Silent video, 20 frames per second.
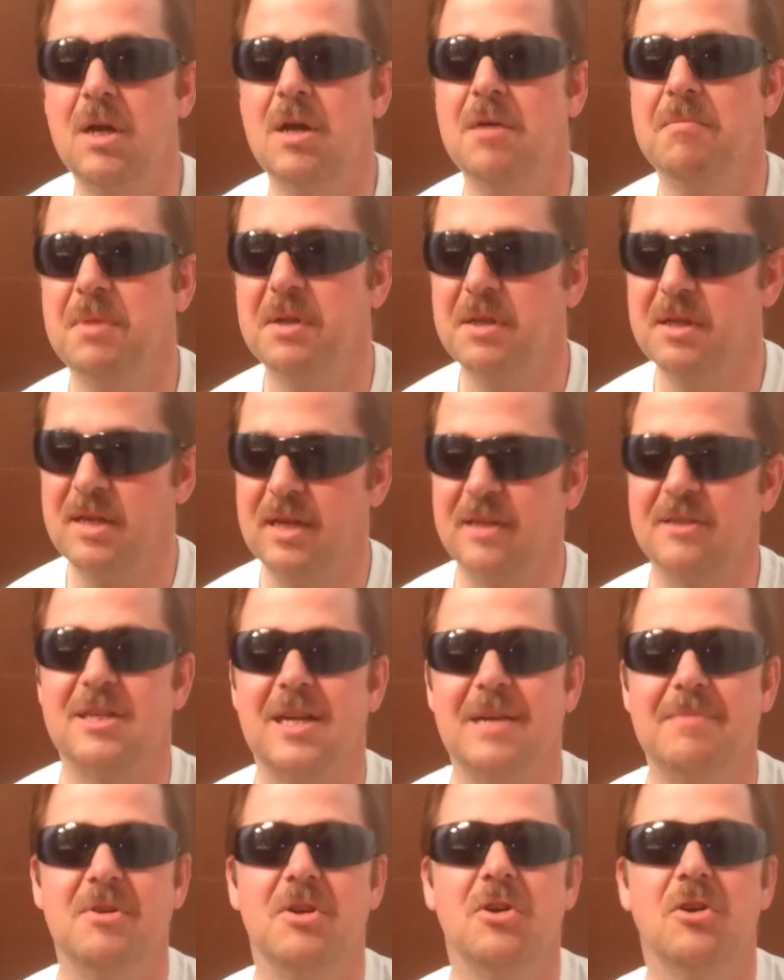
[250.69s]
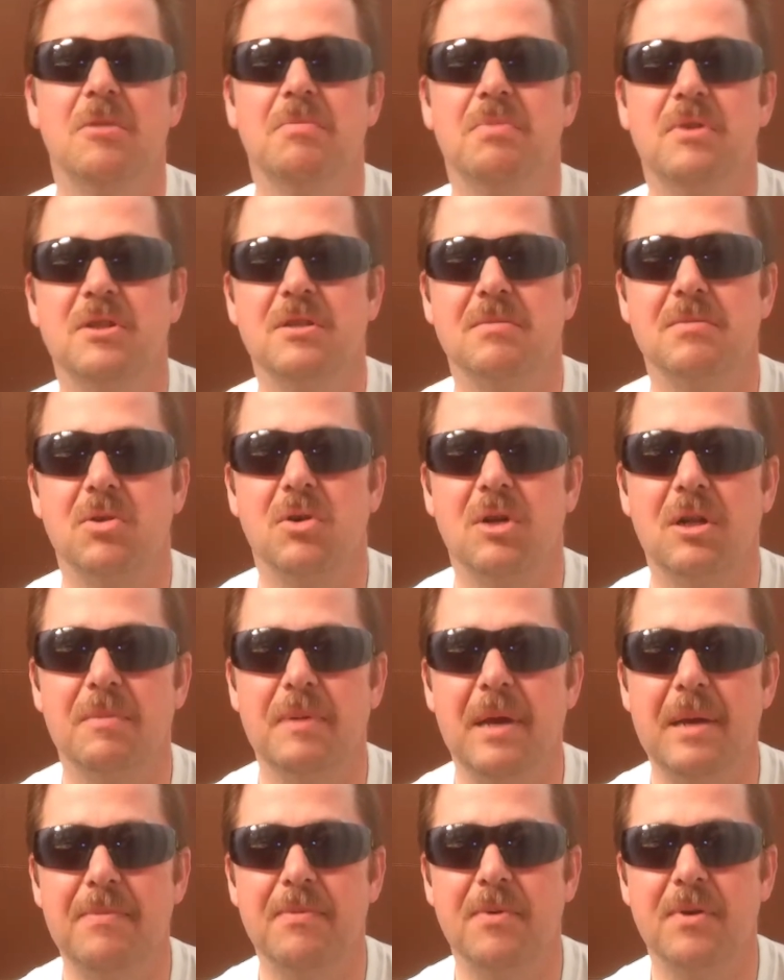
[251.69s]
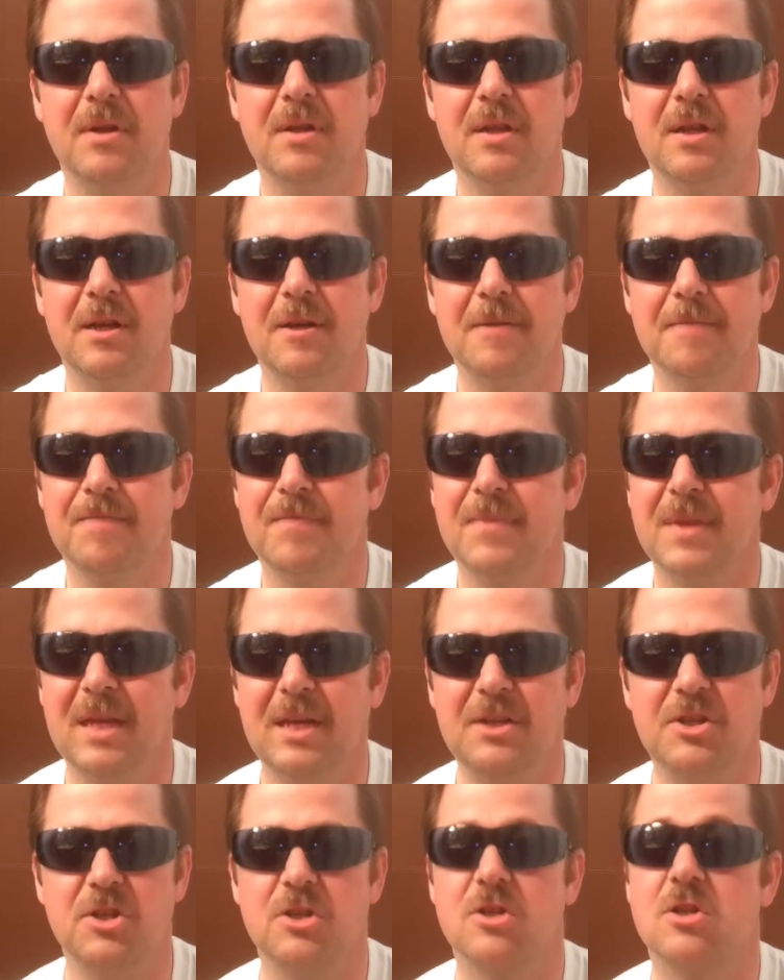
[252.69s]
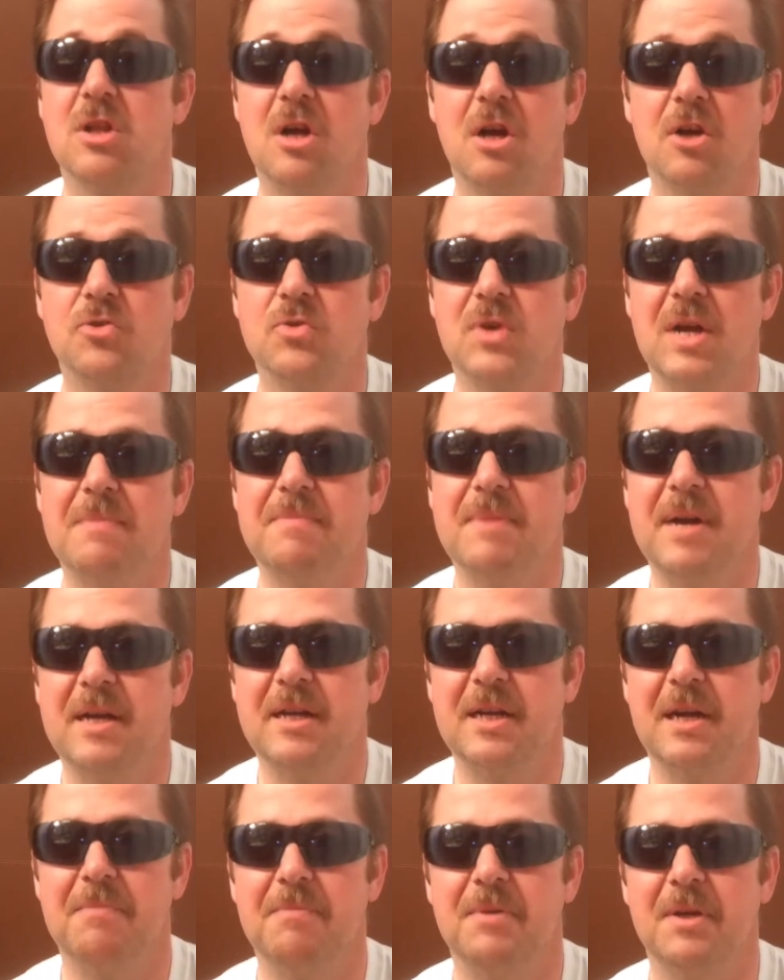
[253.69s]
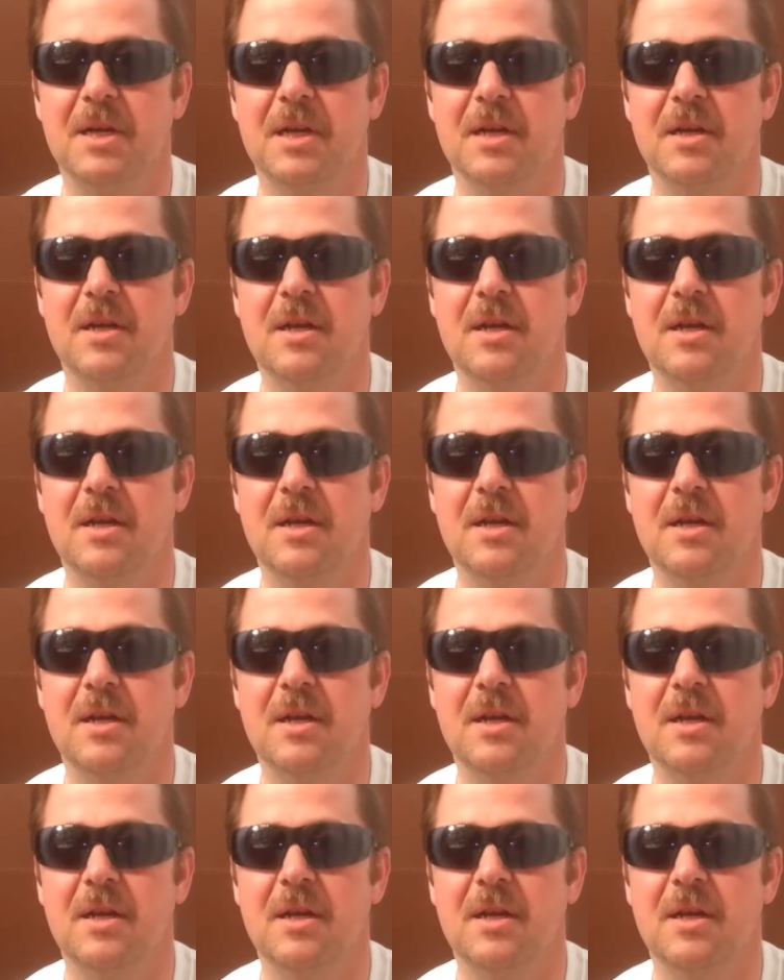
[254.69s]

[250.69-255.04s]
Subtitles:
but the next time you go to put some toilet paper in there, it just clogs right back up again.